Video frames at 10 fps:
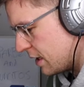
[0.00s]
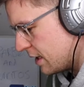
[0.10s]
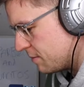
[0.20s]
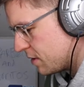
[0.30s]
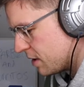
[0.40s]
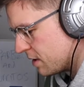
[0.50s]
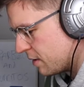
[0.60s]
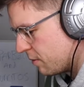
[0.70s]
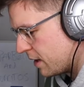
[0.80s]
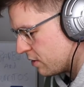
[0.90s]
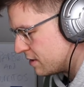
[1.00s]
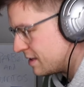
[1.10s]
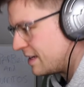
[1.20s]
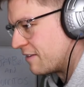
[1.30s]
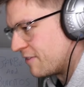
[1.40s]
I'm currently waiting
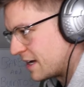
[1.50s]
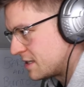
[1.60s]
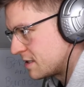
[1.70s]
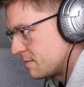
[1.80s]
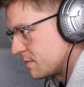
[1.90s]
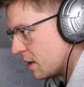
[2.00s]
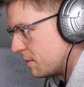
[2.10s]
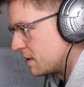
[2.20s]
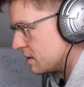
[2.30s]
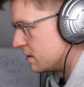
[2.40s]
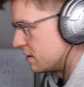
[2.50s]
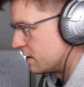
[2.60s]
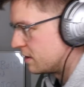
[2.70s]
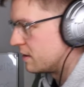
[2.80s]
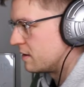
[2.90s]
on D F S coming
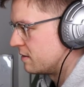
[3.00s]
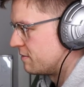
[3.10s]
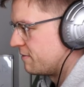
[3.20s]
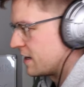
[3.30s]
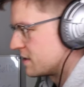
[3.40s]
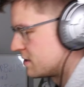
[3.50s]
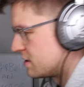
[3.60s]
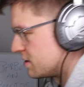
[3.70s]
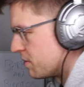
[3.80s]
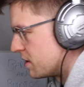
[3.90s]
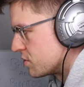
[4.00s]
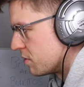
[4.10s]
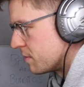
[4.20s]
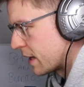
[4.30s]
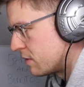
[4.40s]
to fix something
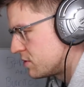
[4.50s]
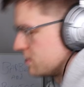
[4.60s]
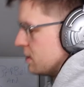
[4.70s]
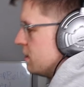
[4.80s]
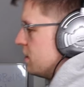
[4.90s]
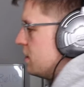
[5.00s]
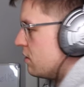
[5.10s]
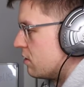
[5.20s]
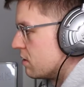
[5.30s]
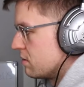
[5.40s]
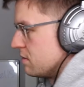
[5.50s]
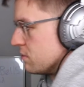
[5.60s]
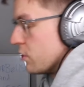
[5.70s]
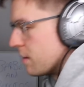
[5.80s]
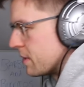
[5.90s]
that's wrong with my couch, or
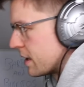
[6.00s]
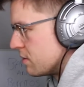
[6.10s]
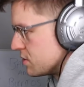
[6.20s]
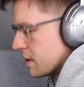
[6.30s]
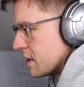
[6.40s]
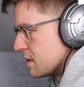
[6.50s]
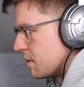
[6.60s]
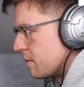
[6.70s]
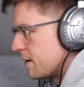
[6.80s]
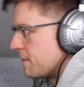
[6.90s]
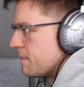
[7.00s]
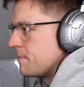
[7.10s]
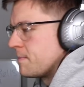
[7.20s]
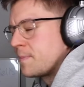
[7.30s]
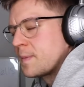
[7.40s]
look at my couch, or take something away.
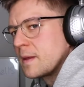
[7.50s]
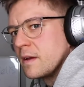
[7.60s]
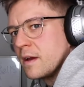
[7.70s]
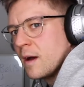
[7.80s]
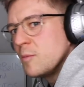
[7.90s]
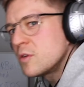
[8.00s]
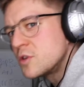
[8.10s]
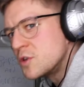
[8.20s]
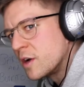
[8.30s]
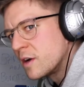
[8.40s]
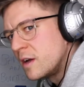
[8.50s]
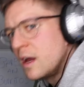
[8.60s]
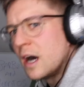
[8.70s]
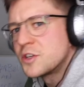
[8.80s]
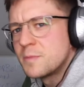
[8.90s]
Uh, I'm not too sure.
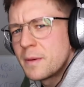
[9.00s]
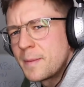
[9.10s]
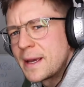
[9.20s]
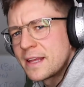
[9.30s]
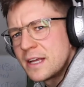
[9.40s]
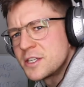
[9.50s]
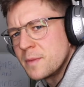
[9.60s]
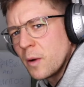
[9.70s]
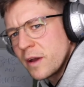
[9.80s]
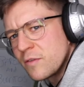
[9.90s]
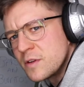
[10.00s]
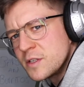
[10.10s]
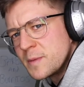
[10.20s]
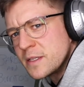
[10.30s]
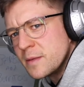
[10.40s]
I should maybe pay attention to my wife when
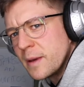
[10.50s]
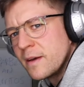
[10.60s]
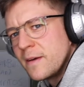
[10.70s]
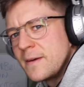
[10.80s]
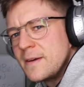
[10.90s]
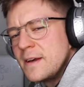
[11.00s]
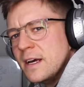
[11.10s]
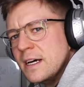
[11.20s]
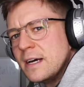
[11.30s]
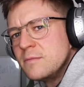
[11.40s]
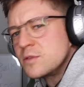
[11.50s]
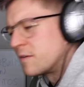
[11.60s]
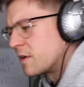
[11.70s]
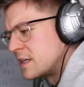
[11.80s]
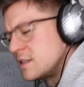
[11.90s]
she speaks to me. Um,
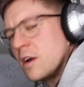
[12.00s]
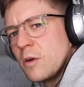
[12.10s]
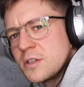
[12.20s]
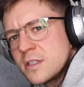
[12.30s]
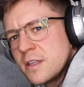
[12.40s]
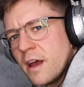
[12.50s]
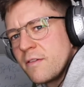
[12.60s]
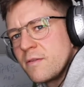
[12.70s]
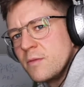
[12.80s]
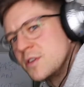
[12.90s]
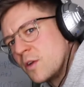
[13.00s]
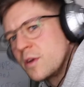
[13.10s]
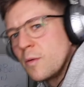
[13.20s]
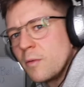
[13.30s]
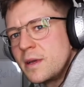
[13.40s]
so if you're listening or watching, Steph, which I
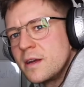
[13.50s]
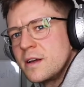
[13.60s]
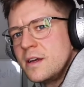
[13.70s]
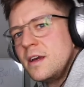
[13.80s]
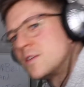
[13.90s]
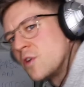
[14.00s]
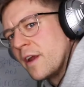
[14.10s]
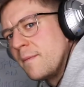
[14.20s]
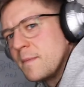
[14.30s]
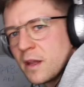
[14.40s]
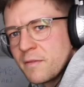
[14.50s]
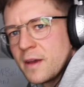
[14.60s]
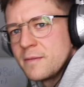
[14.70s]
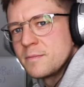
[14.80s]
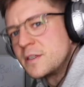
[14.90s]
know you will be, sorry, I
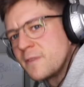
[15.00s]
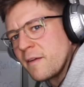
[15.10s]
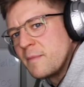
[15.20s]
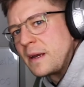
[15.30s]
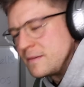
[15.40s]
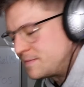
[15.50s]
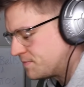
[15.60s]
love you, please forgive me.